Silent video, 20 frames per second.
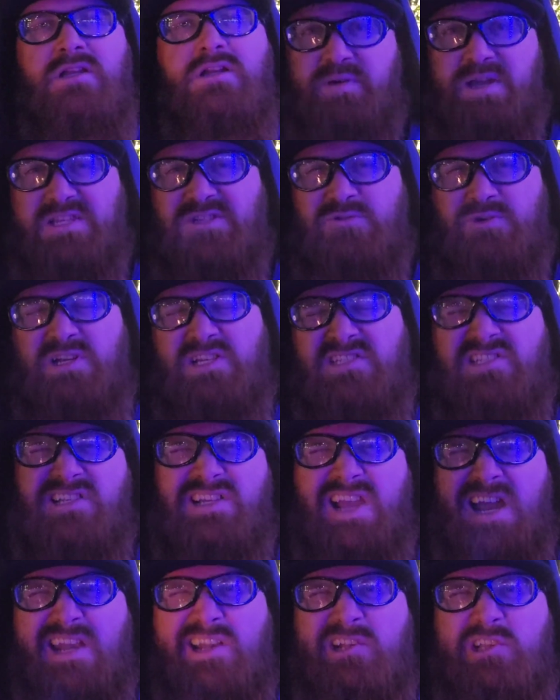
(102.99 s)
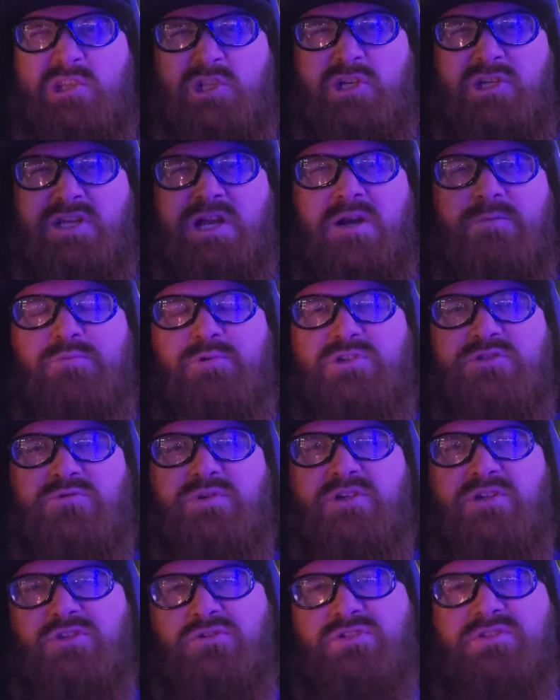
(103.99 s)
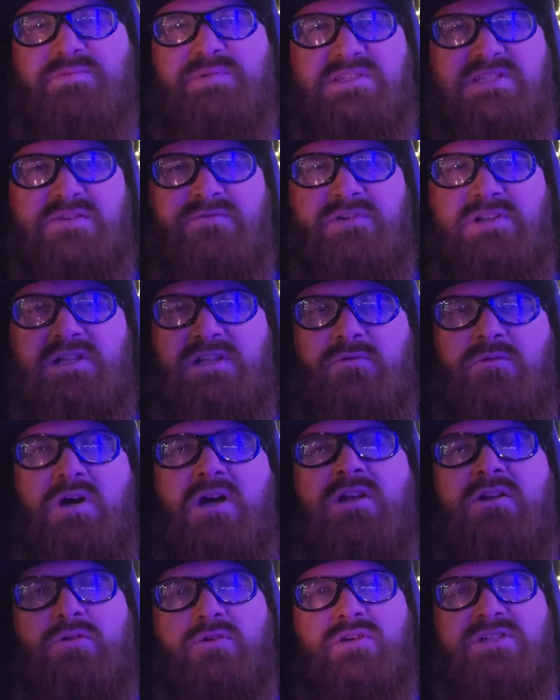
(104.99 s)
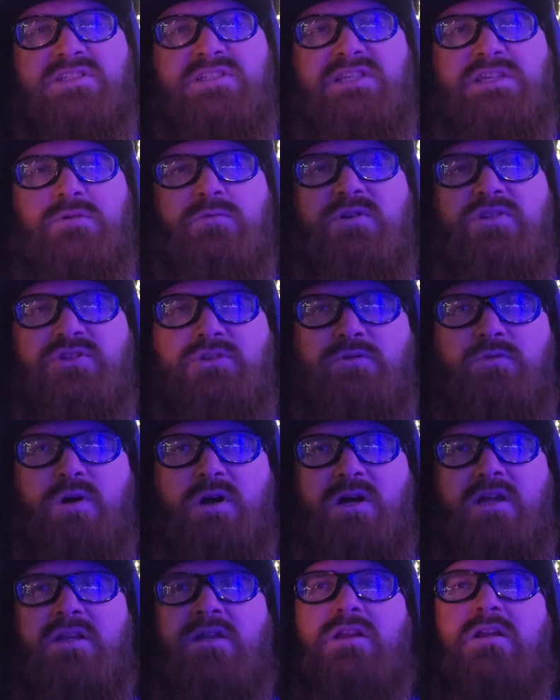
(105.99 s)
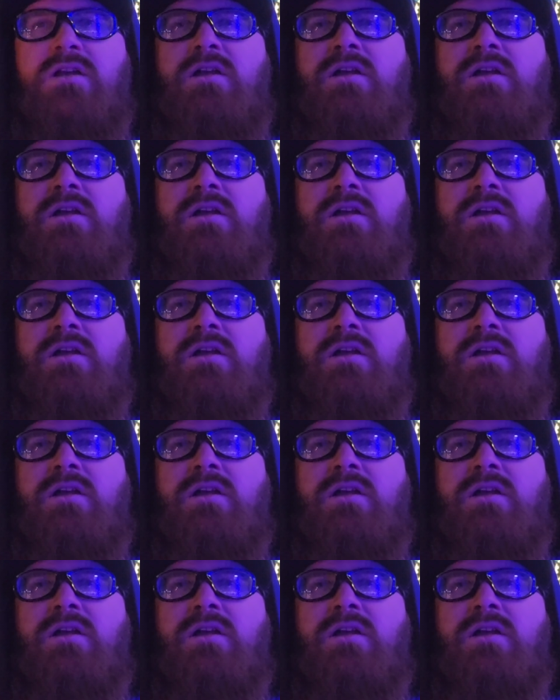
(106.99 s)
Best way is to kind of look up which one you specifically want or see what you want.